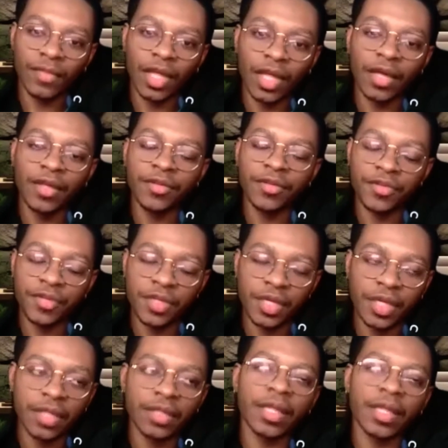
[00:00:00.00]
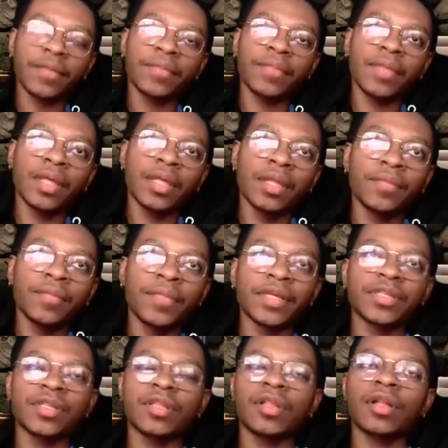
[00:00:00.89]
I understand that.
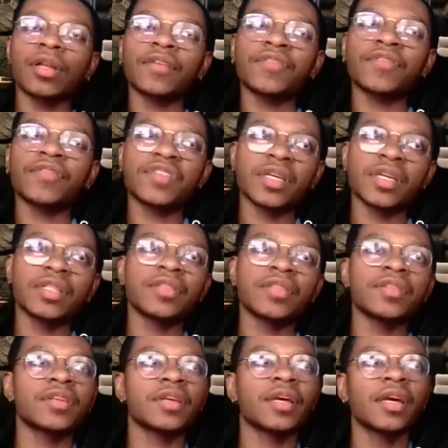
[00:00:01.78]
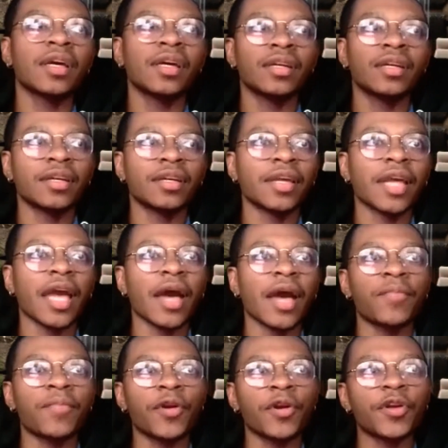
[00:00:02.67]
Makes a lot of sense.
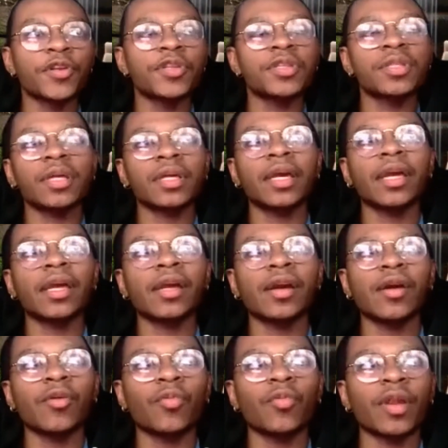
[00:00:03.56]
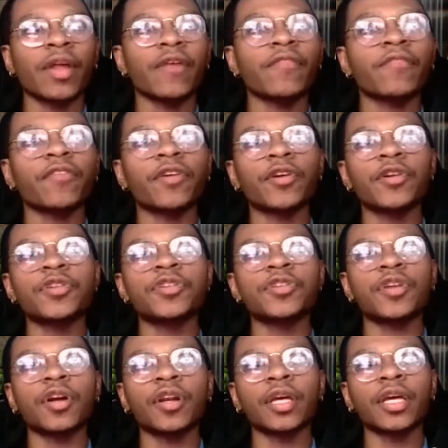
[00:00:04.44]
Yeah, personally, when I first
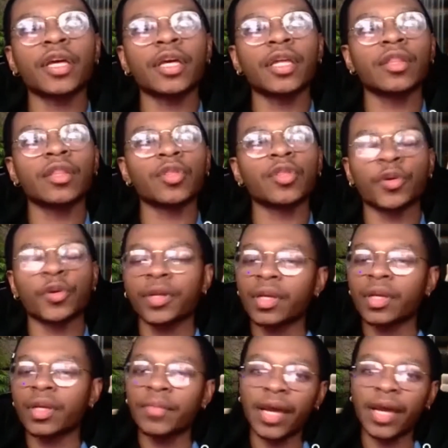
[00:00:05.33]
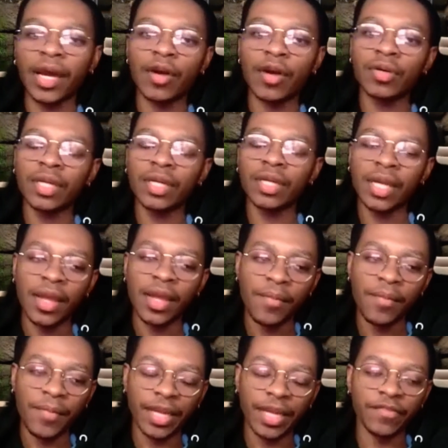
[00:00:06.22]
started learning about
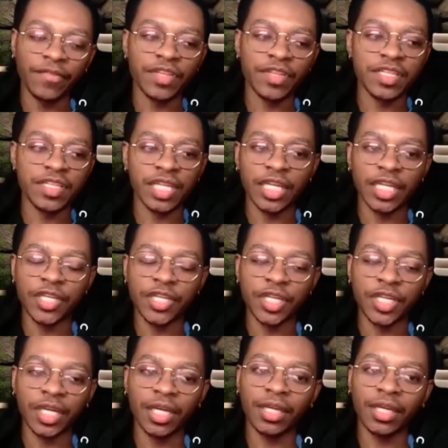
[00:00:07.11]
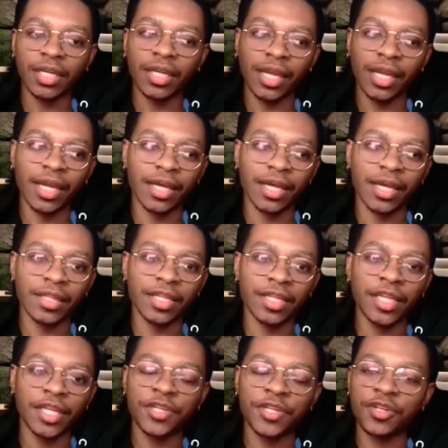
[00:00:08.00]
manifestation and the
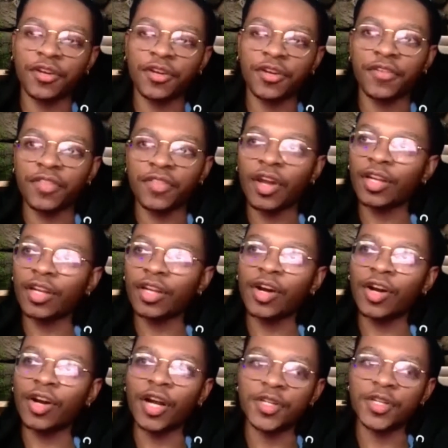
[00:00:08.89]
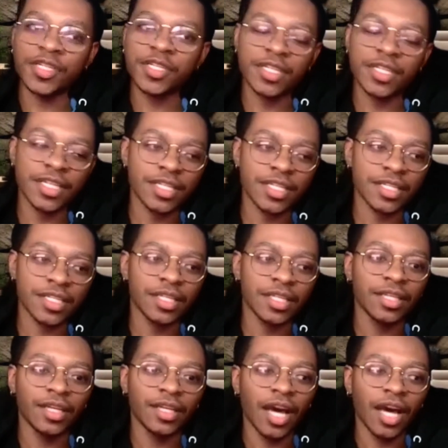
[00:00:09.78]
nature of thought and consciousness,
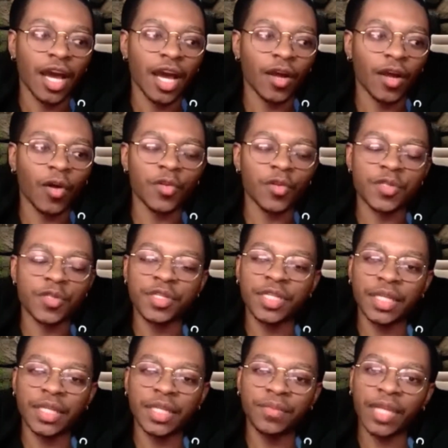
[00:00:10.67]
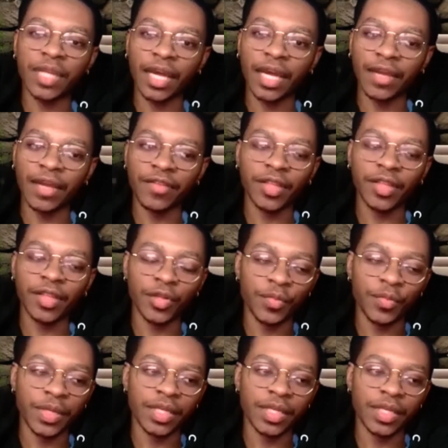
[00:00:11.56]
I also deep dived a
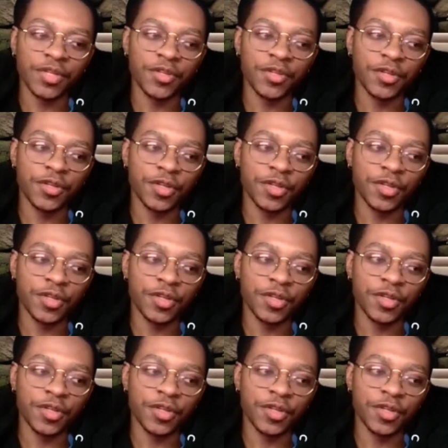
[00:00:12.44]
little bit into